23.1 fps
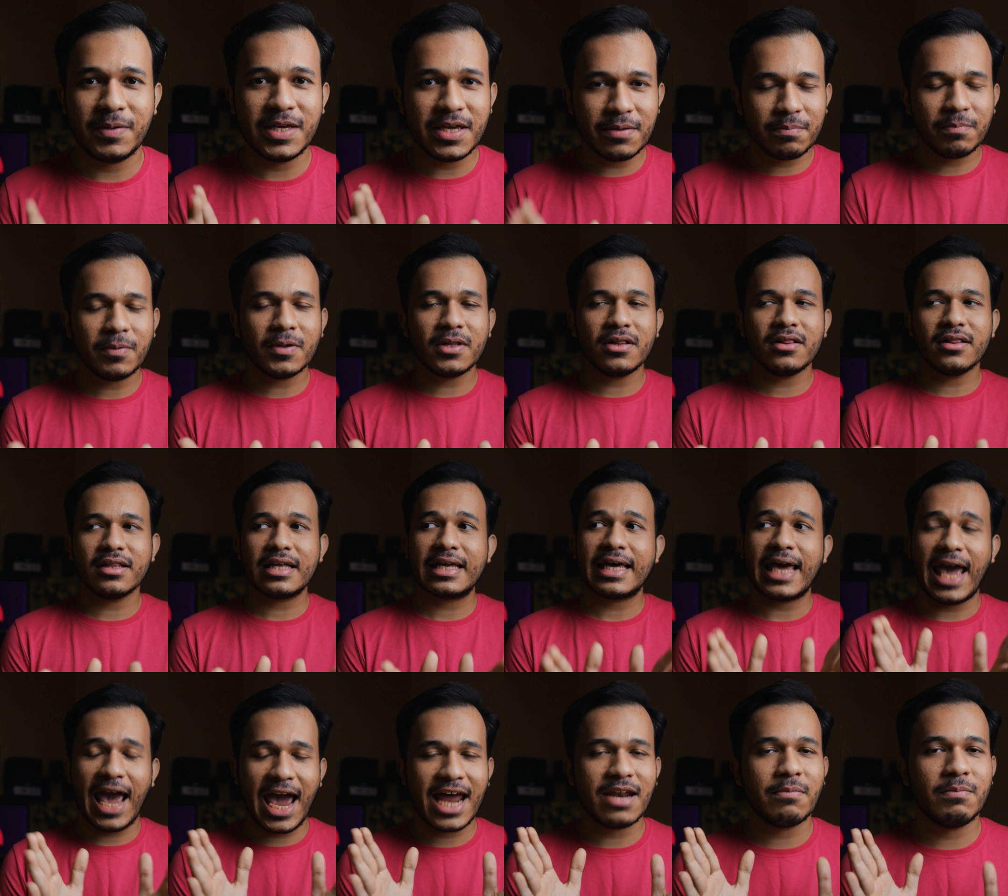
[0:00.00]
People
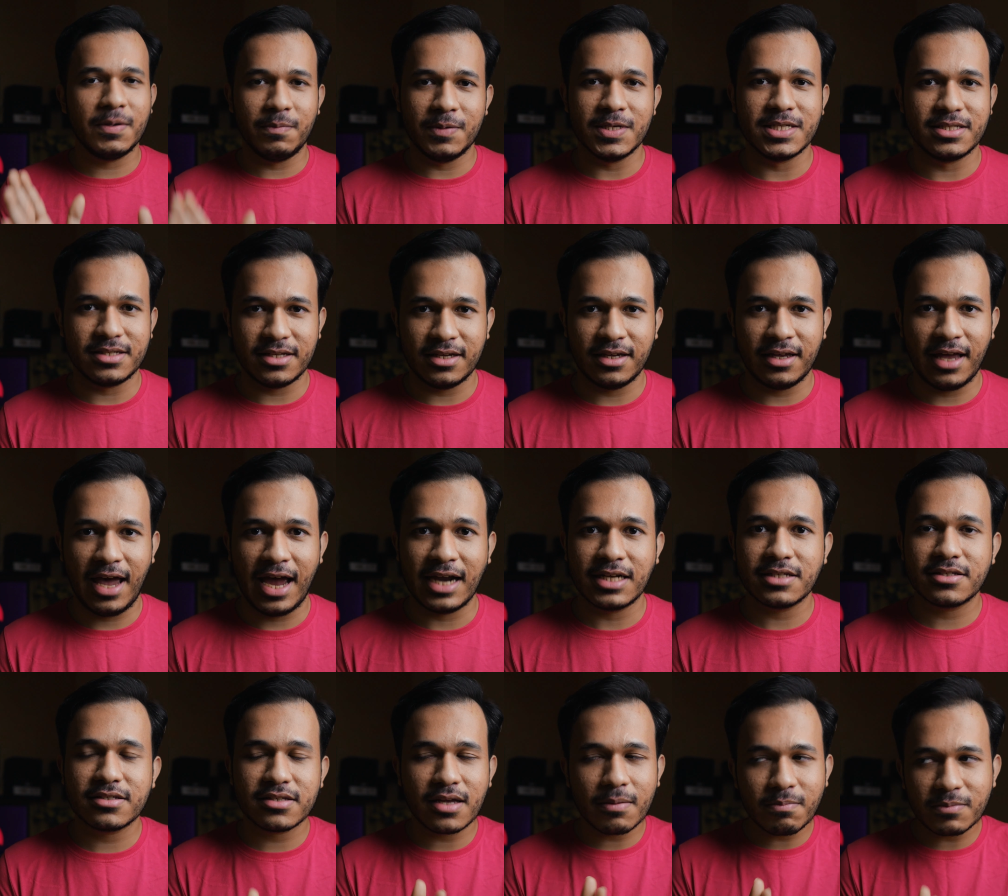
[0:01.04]
can be busy,
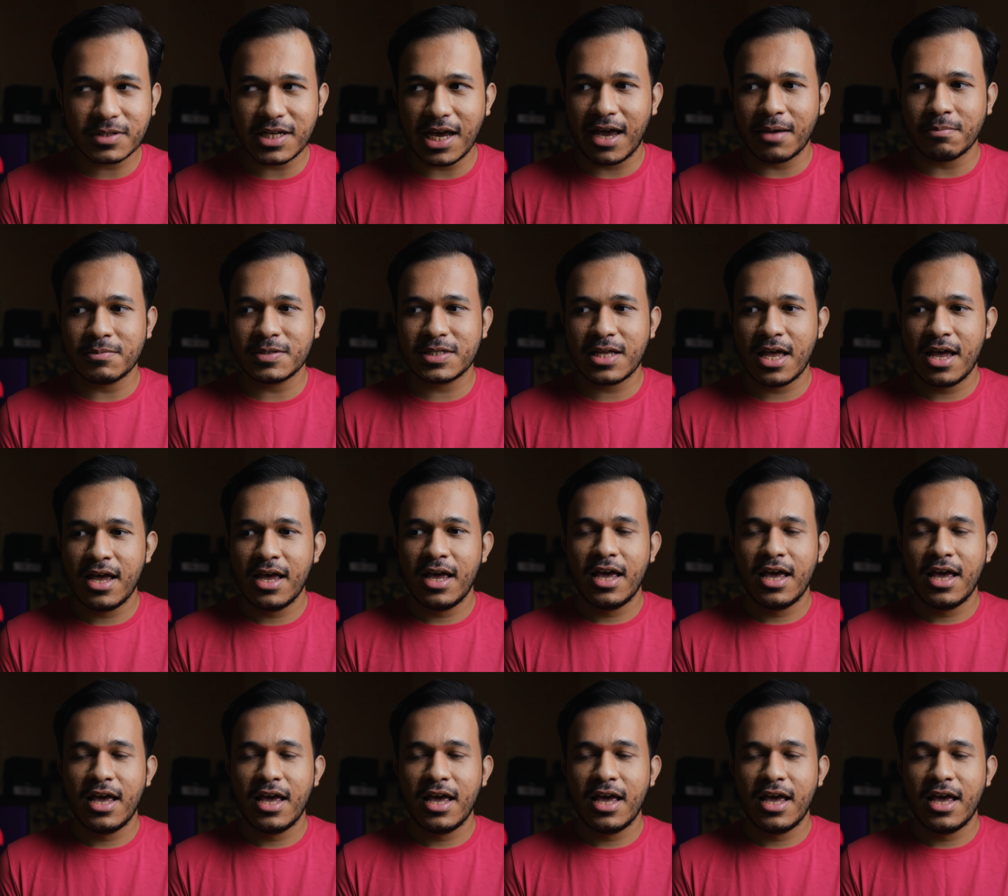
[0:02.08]
and sometimes